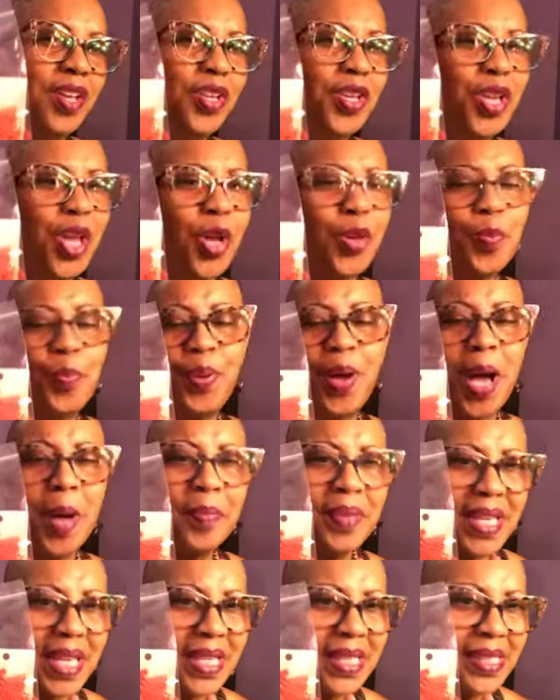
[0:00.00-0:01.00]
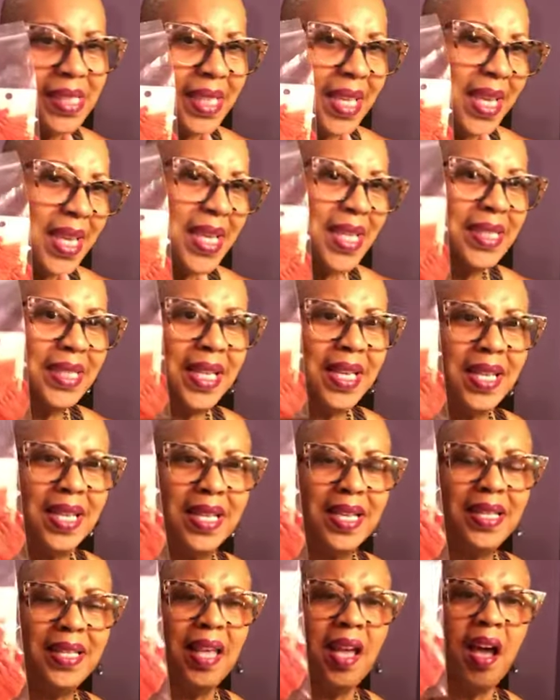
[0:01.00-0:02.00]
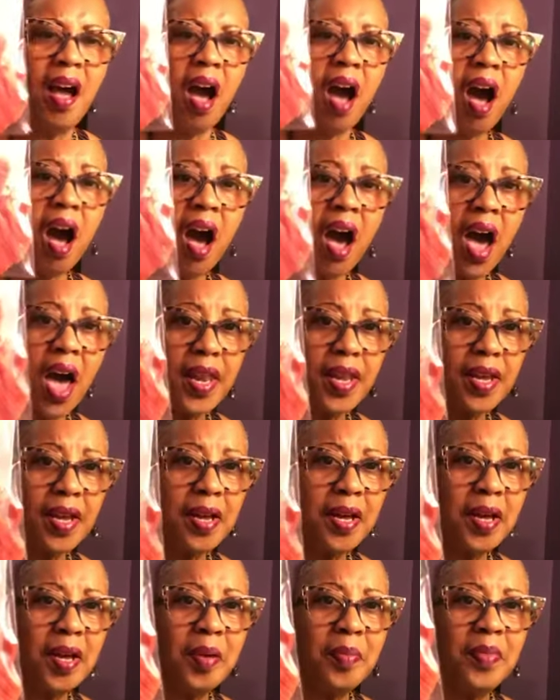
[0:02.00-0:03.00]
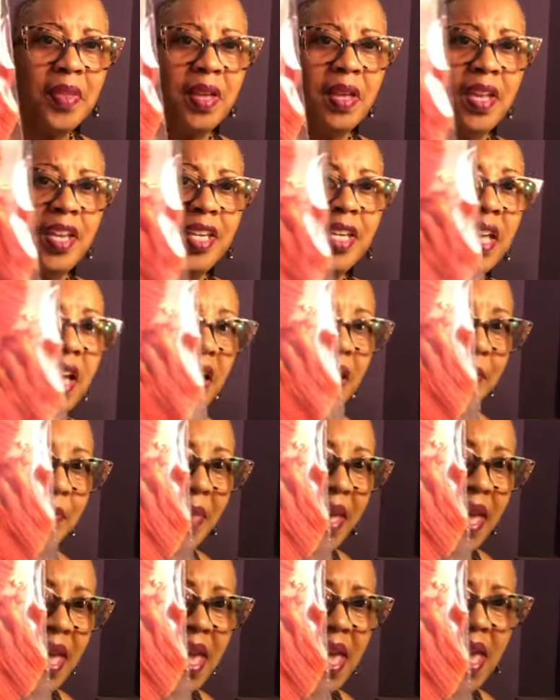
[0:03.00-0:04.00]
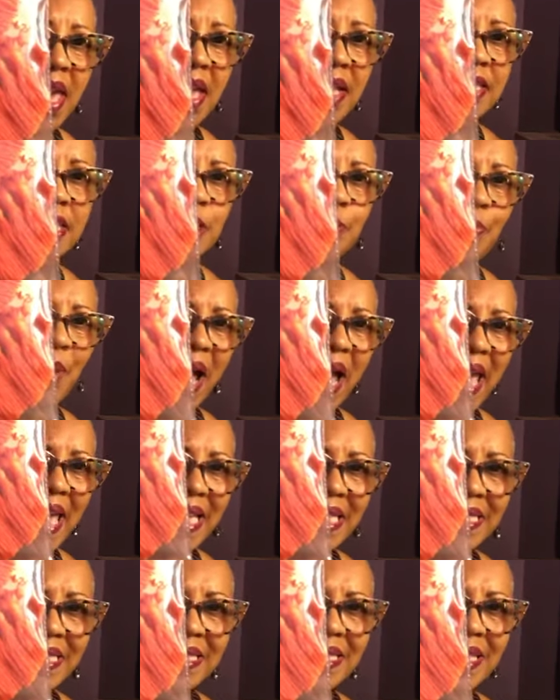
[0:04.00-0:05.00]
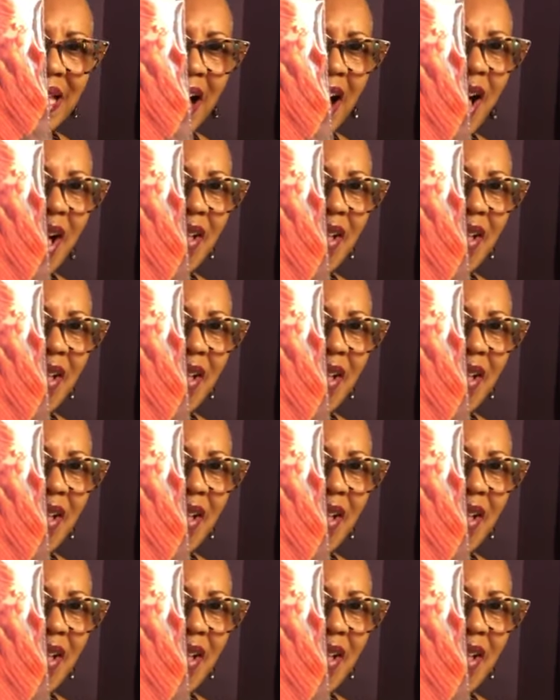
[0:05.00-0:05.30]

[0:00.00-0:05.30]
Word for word: know, pumpkin season, autumn, nutmeg, spice, all